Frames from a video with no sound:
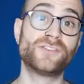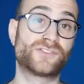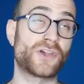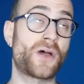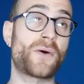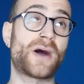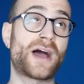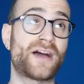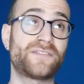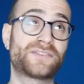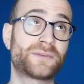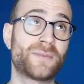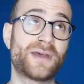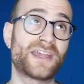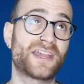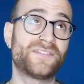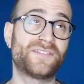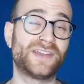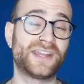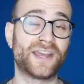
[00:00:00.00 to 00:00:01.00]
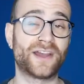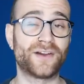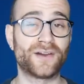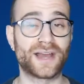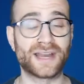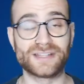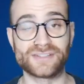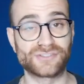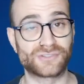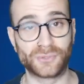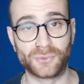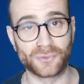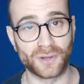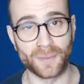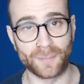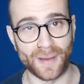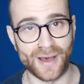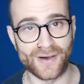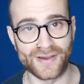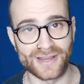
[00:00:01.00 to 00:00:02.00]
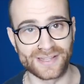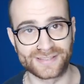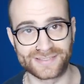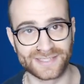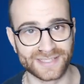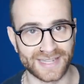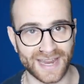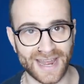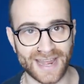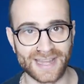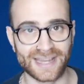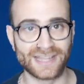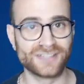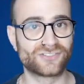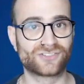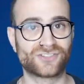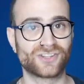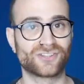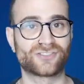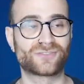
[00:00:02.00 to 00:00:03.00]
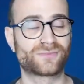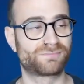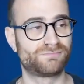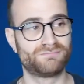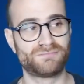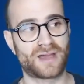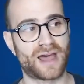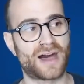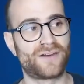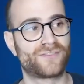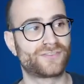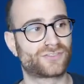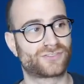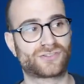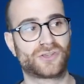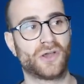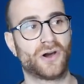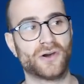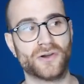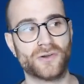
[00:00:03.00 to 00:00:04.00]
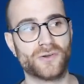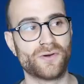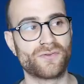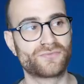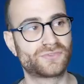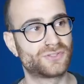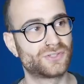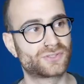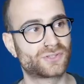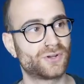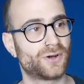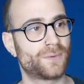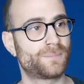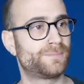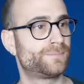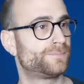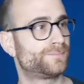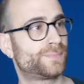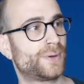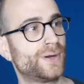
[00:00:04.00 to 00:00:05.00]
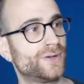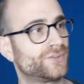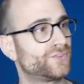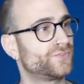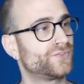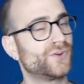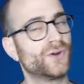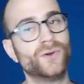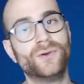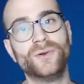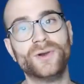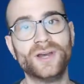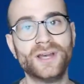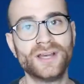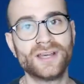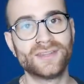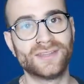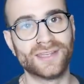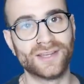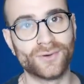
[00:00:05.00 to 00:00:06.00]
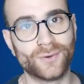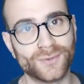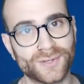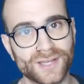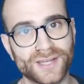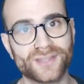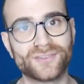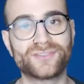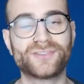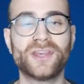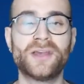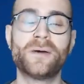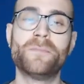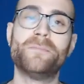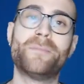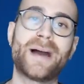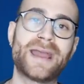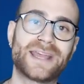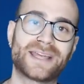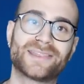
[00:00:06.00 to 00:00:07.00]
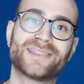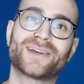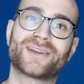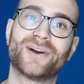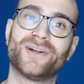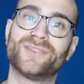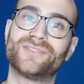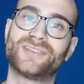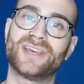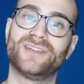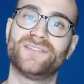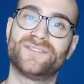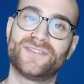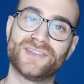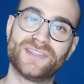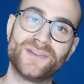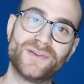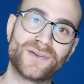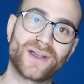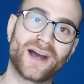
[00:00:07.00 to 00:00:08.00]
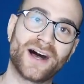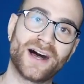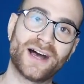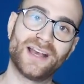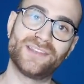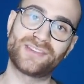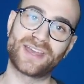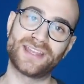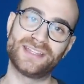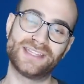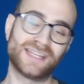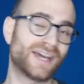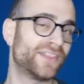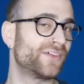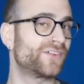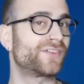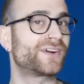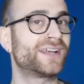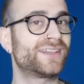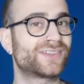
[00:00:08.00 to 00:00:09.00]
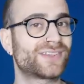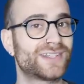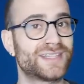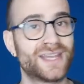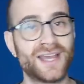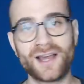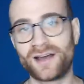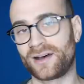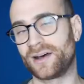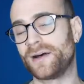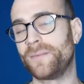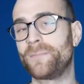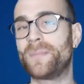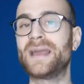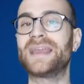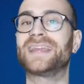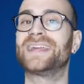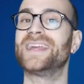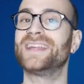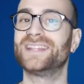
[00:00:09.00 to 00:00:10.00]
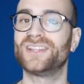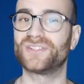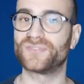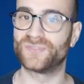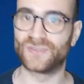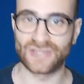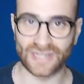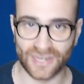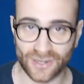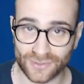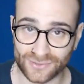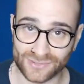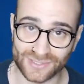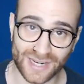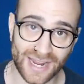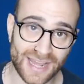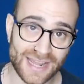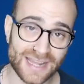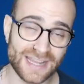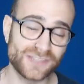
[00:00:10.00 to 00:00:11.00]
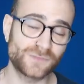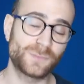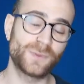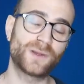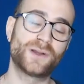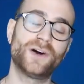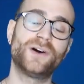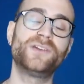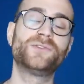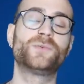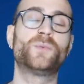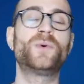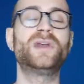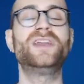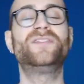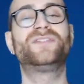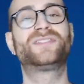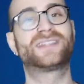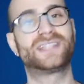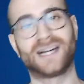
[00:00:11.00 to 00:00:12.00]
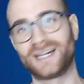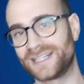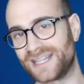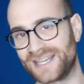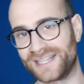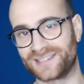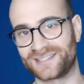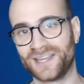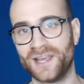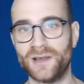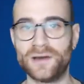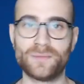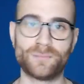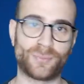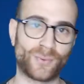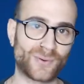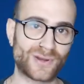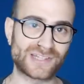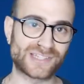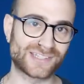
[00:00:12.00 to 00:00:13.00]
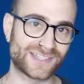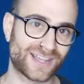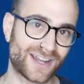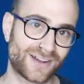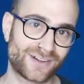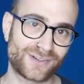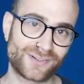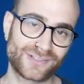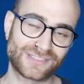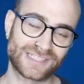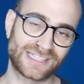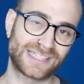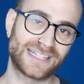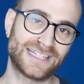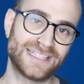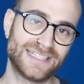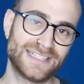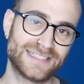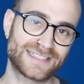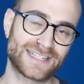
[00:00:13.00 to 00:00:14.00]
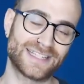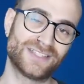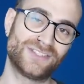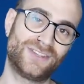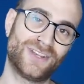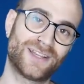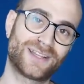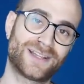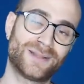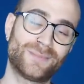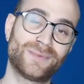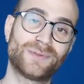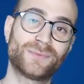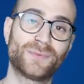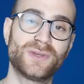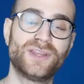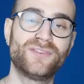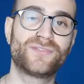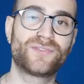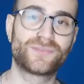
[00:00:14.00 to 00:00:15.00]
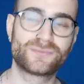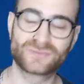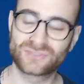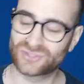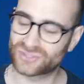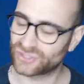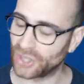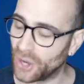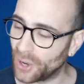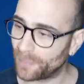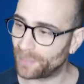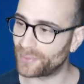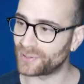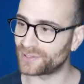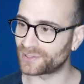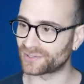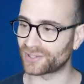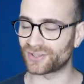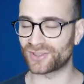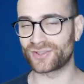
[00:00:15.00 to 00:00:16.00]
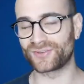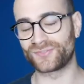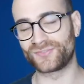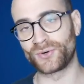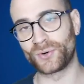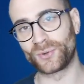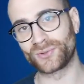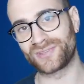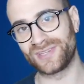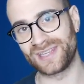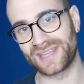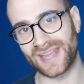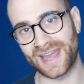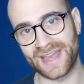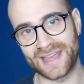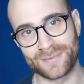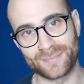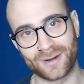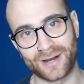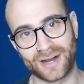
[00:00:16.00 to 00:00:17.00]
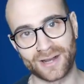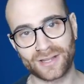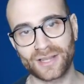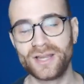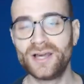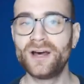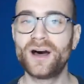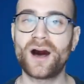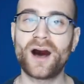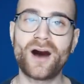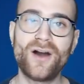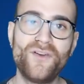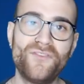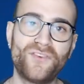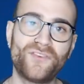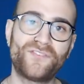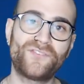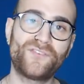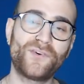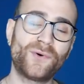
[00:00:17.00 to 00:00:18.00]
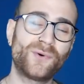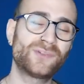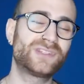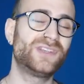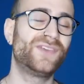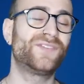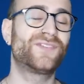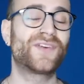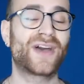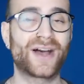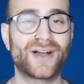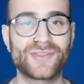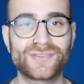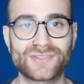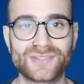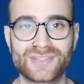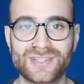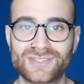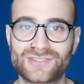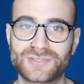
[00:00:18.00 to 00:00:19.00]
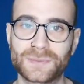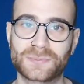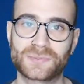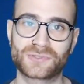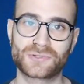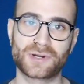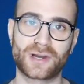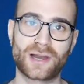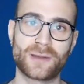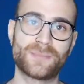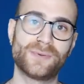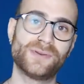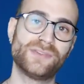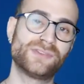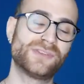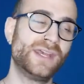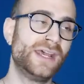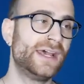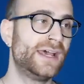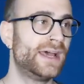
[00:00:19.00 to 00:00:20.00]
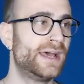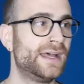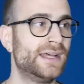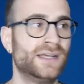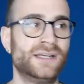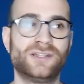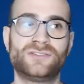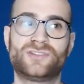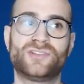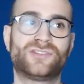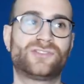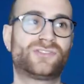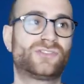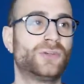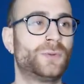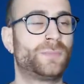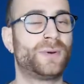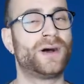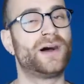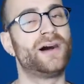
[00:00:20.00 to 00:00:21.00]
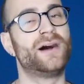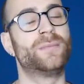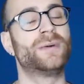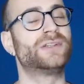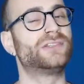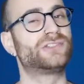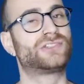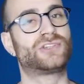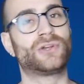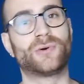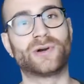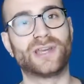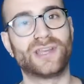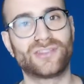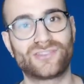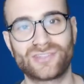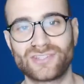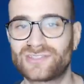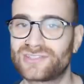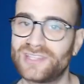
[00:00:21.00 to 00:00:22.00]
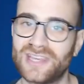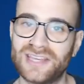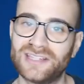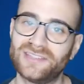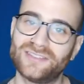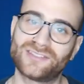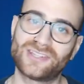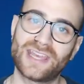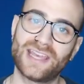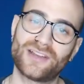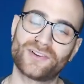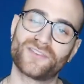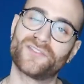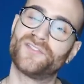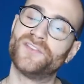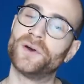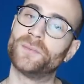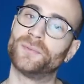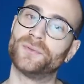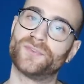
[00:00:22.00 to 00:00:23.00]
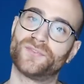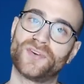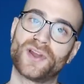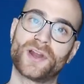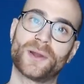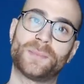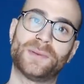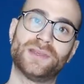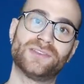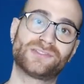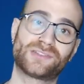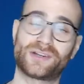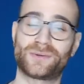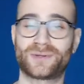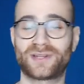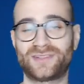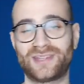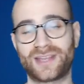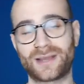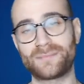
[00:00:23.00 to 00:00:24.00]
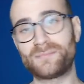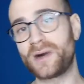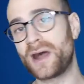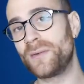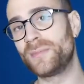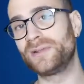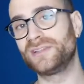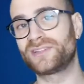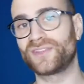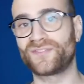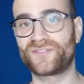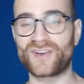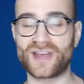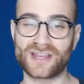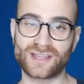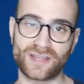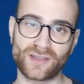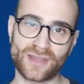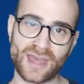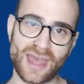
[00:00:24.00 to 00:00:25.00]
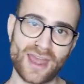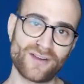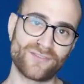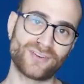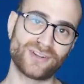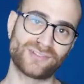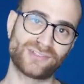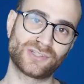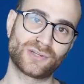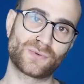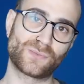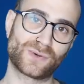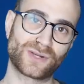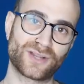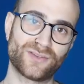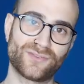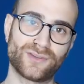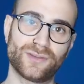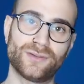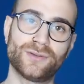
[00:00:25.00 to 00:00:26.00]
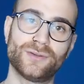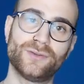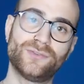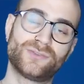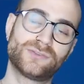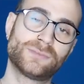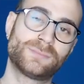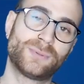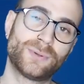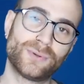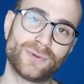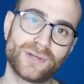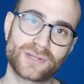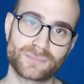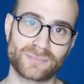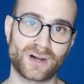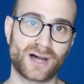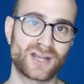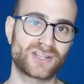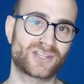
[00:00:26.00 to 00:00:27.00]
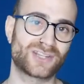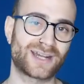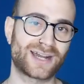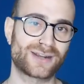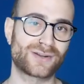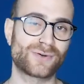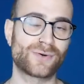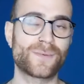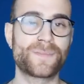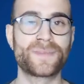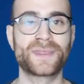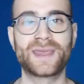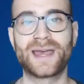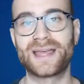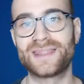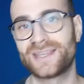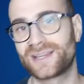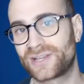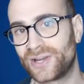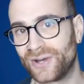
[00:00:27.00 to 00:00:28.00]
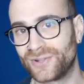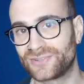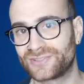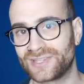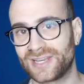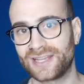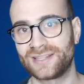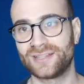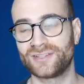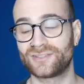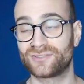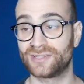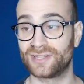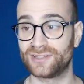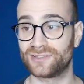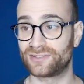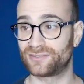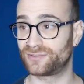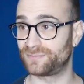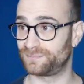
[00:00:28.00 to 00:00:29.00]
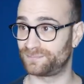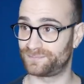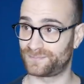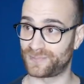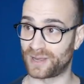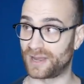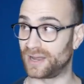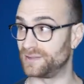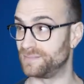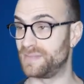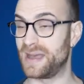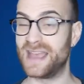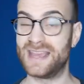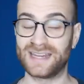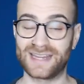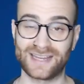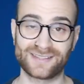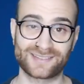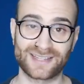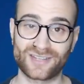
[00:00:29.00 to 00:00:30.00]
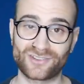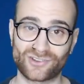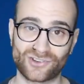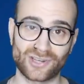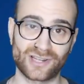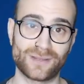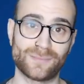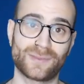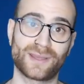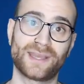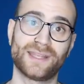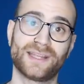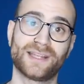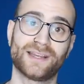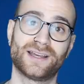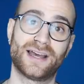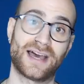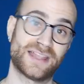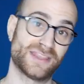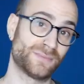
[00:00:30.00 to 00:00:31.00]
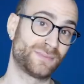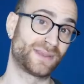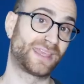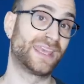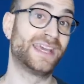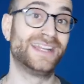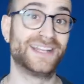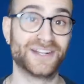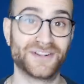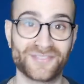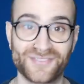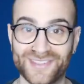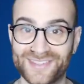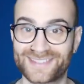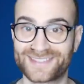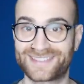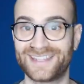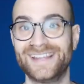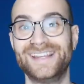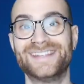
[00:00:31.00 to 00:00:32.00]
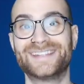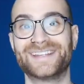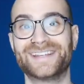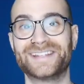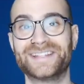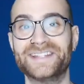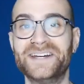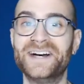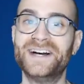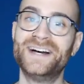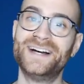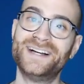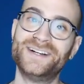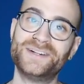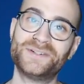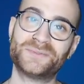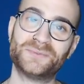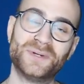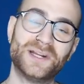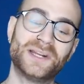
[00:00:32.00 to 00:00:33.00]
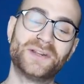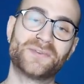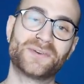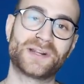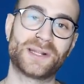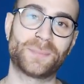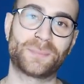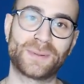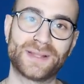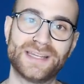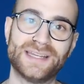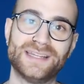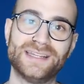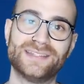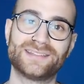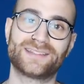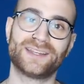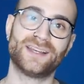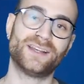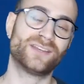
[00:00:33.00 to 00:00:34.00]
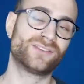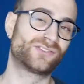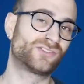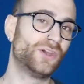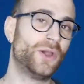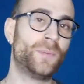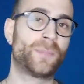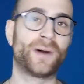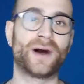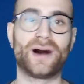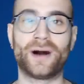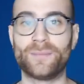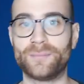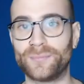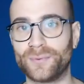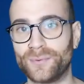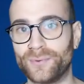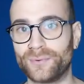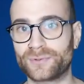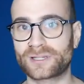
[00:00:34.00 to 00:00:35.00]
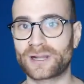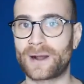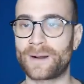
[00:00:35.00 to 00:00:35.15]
So I have to make a video and talk about it today. It's just, I've just got to, I've just got to push through the illness, make the content for you guys. And the other reason I'm making this video today is because we've done it. Boys and girls, ladies and gentlemen, we've toppled the 40k mark. Over 40,000 subscribers just superb and joyous scenes here on Football Therapy. So I want to take a moment to thank every single one of you who supported my channel and the content since I made it essentially beginning at the beginning of the season. Really, really pleased, super humbled.